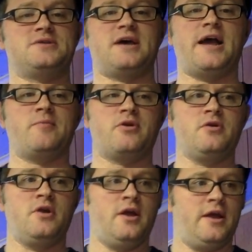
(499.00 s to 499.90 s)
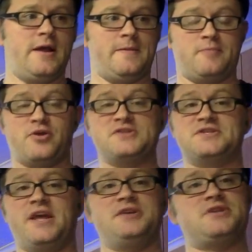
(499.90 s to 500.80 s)
timer and the
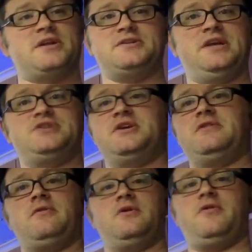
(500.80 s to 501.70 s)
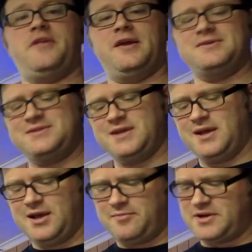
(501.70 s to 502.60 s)
presentation on teaching the little things.
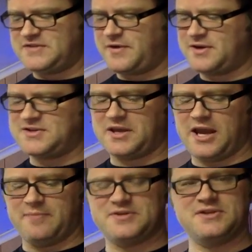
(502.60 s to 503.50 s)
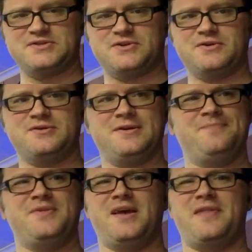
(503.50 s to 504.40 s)
But as far as the game is concerned,
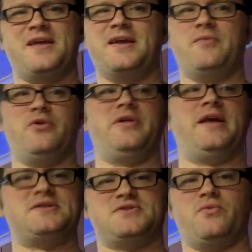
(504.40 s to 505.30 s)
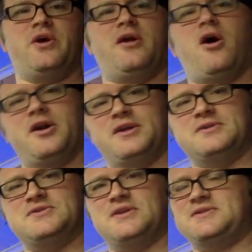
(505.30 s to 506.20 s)
I think it really hits the right
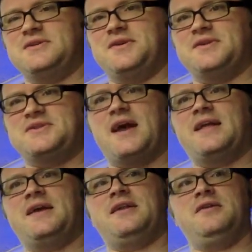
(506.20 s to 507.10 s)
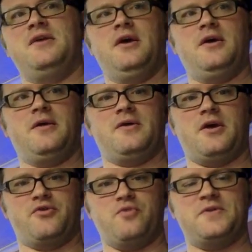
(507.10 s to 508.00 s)
audience. It's got to hit
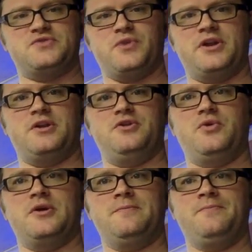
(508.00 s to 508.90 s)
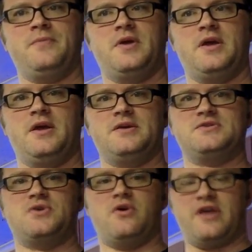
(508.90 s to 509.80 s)
a group that's ready to do it.
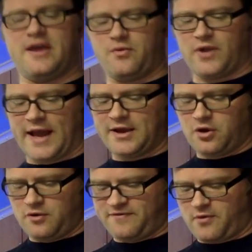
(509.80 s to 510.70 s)
So when I go